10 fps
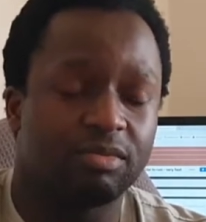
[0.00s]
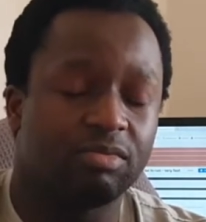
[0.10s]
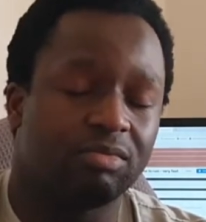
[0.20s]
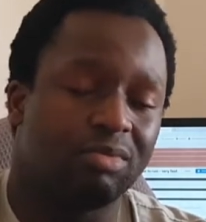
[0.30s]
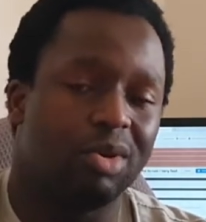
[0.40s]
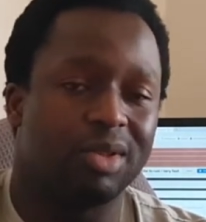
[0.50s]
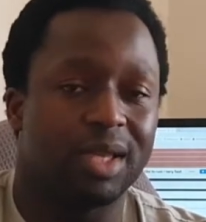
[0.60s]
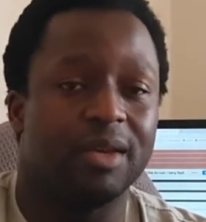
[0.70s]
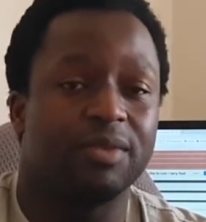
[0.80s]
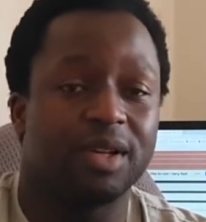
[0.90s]
well, yeah,
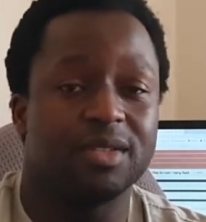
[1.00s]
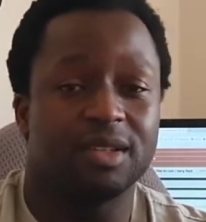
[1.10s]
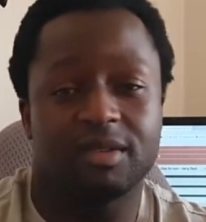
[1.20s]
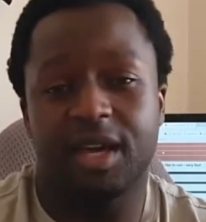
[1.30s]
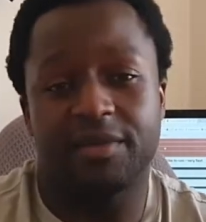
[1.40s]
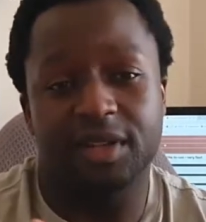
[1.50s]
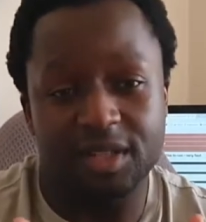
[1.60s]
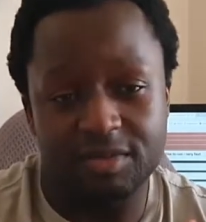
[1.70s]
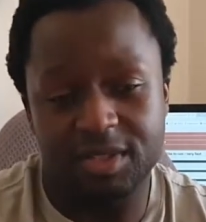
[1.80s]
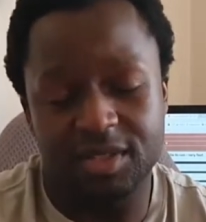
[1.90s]
if you're gonna take caffeine
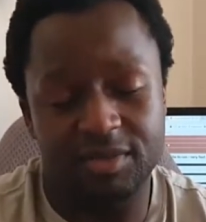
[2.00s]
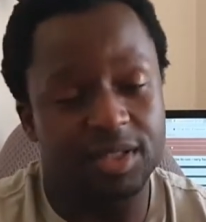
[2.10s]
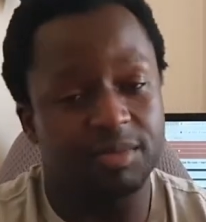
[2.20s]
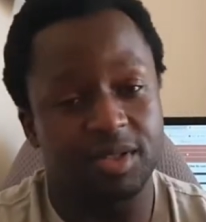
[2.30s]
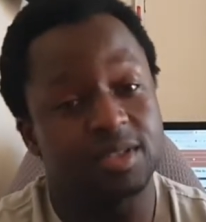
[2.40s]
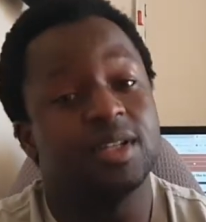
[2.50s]
specifically, because